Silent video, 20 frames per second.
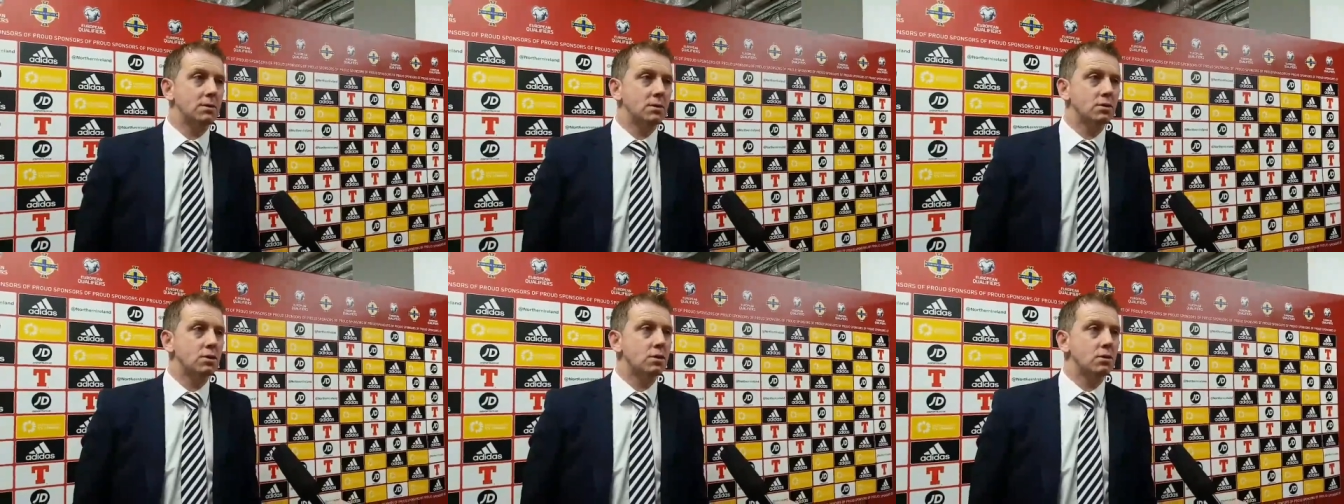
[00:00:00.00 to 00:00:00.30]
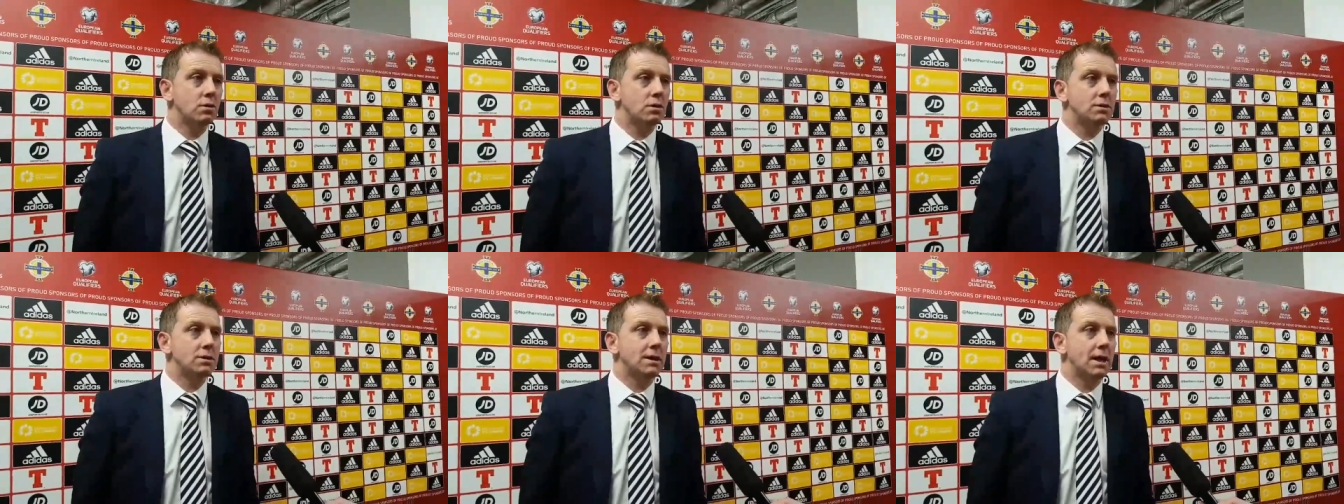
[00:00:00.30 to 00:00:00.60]
such
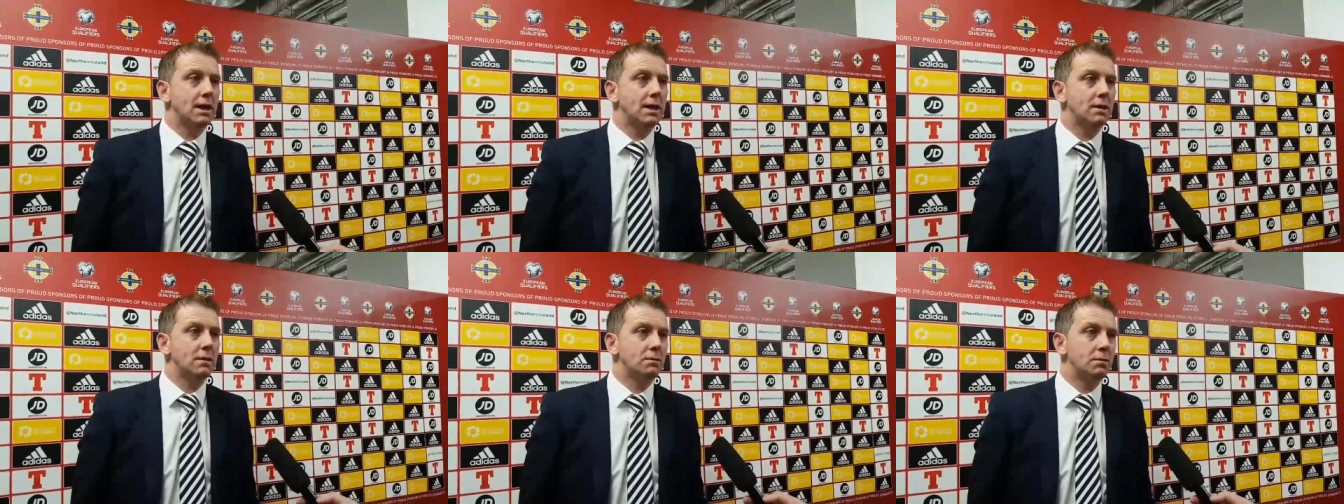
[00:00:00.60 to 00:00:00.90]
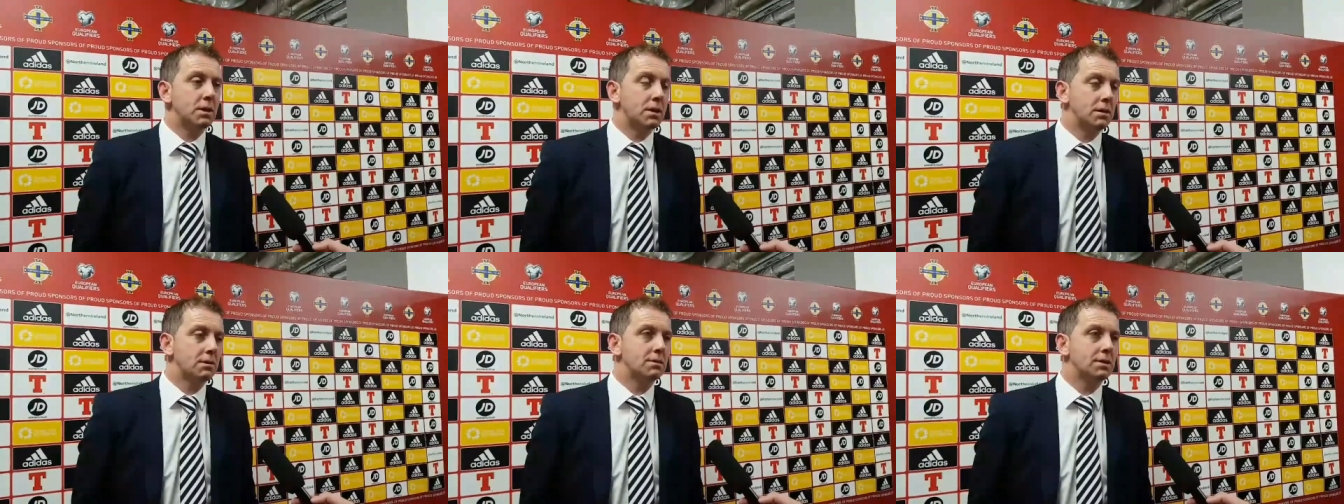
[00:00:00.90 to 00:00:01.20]
a good
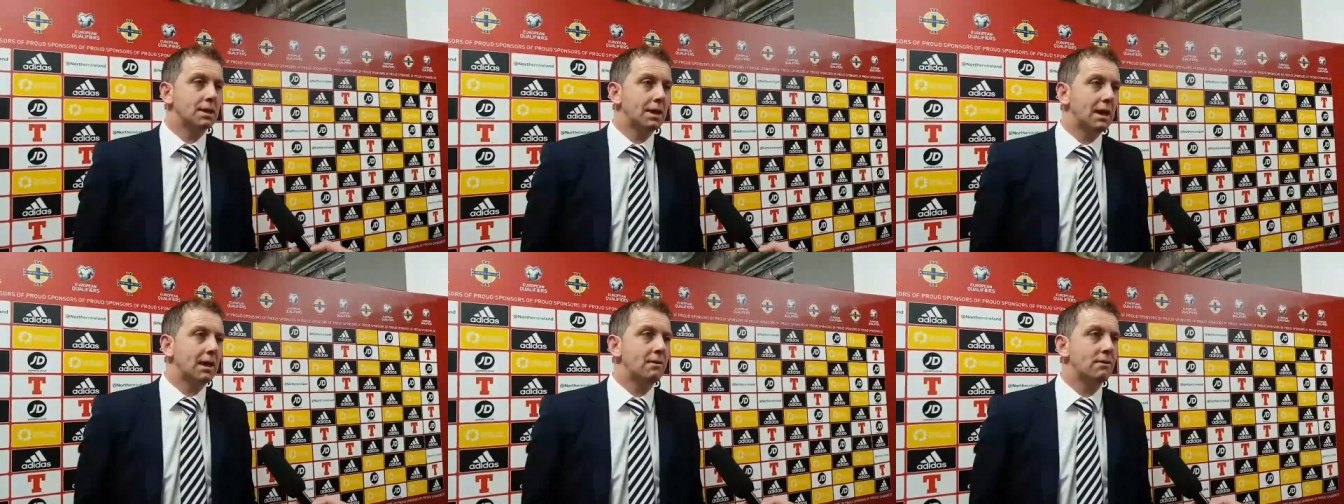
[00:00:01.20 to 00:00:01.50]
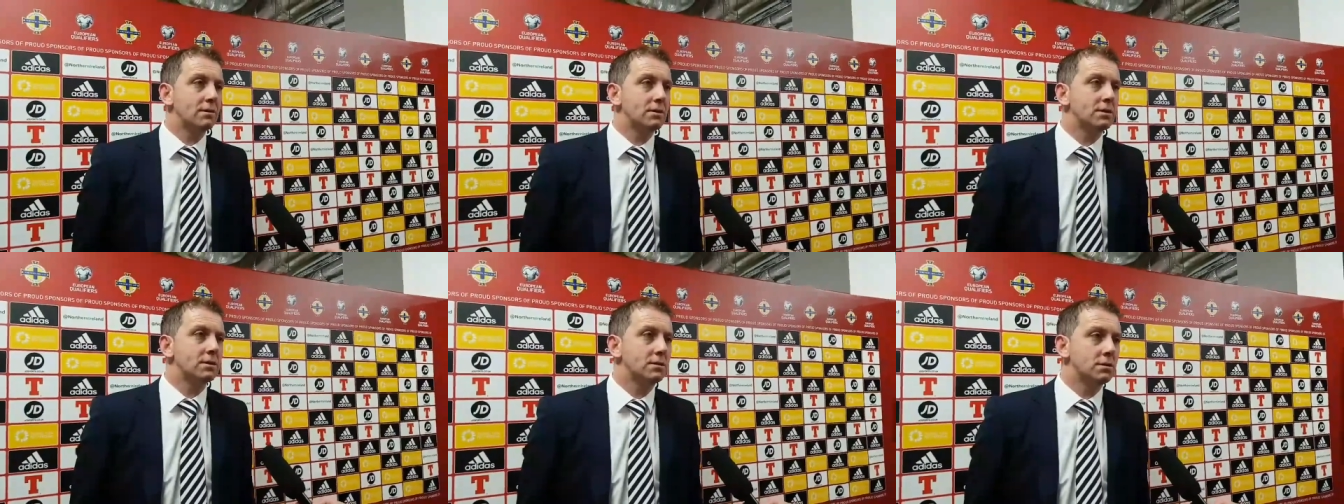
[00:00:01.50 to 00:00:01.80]
stadium because it
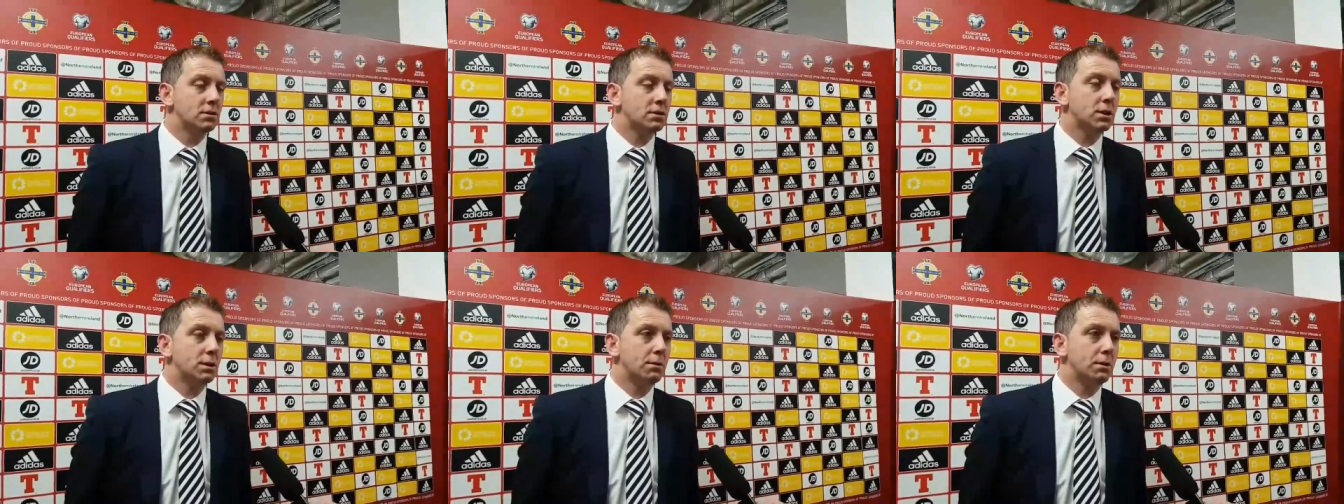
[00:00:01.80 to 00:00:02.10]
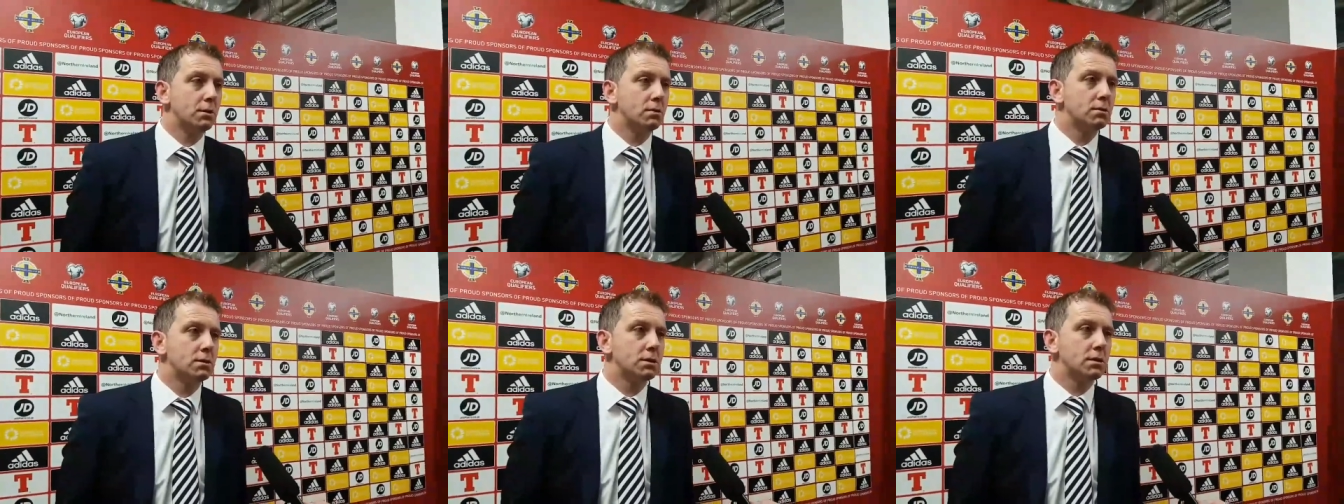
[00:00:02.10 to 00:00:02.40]
gave us such a
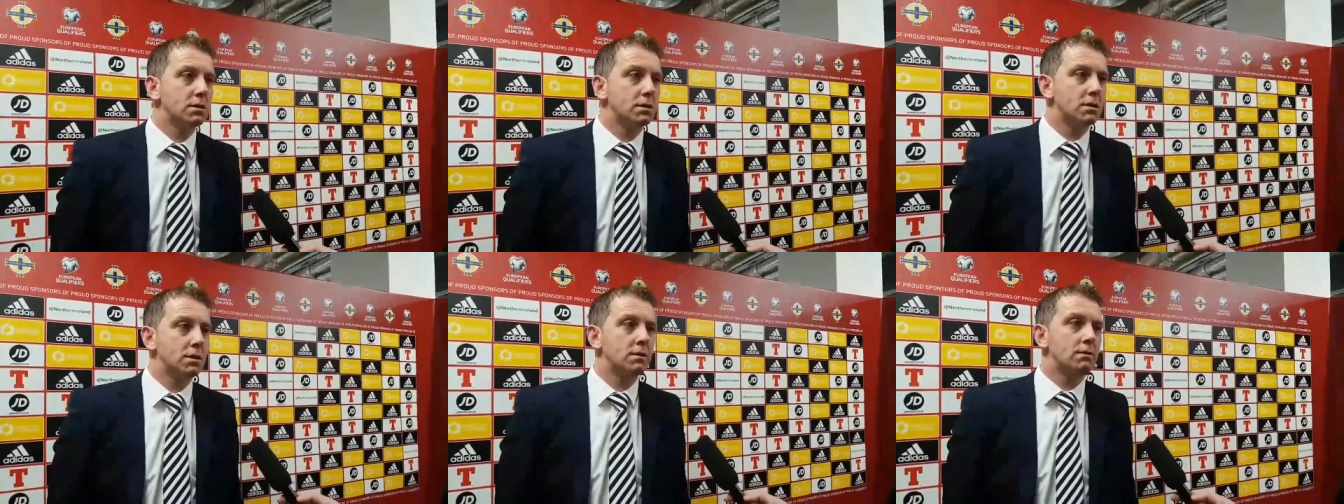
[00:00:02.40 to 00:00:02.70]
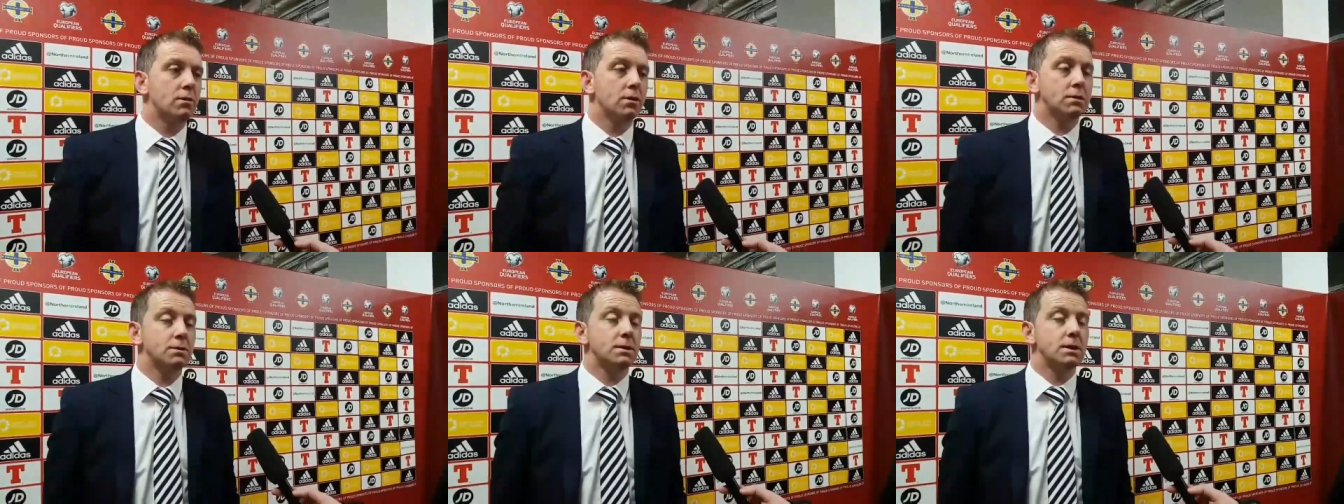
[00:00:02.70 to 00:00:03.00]
boost
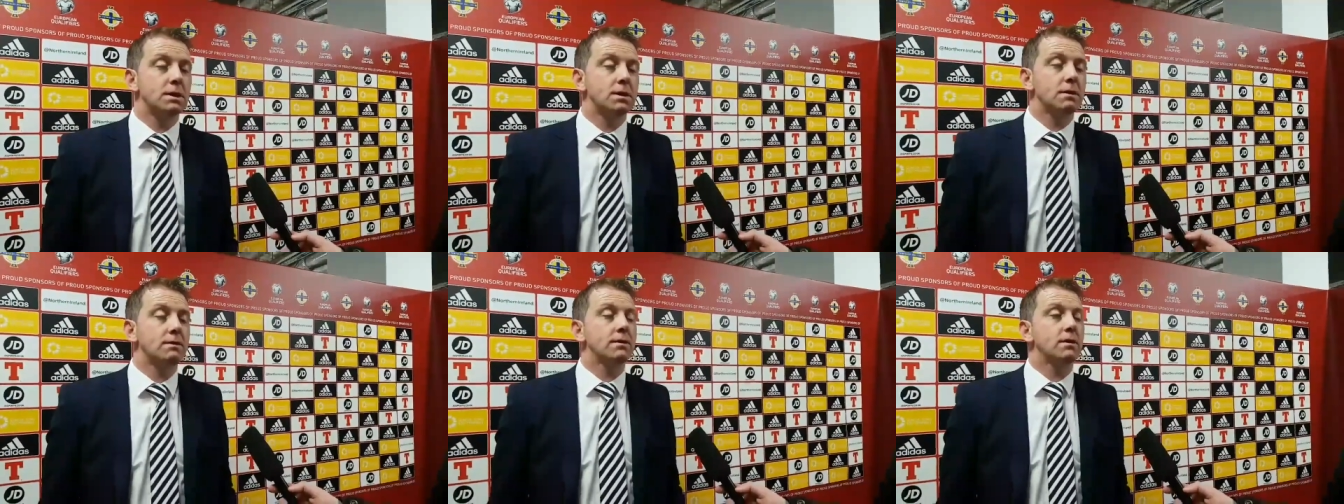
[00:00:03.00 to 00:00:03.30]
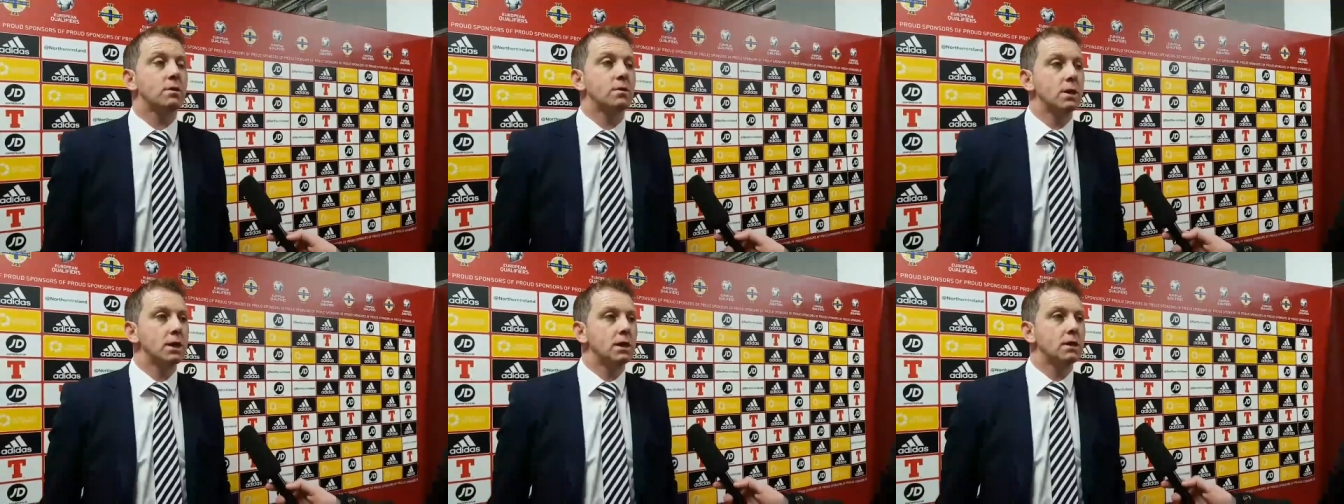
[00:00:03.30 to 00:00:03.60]
of what's been a
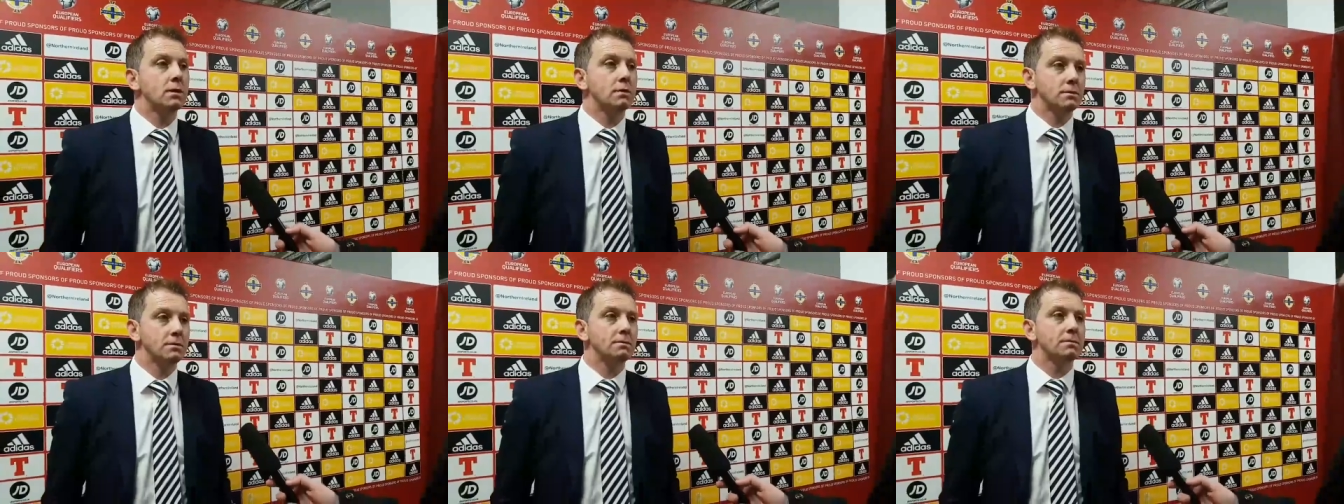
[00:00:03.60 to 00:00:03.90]
difficult week.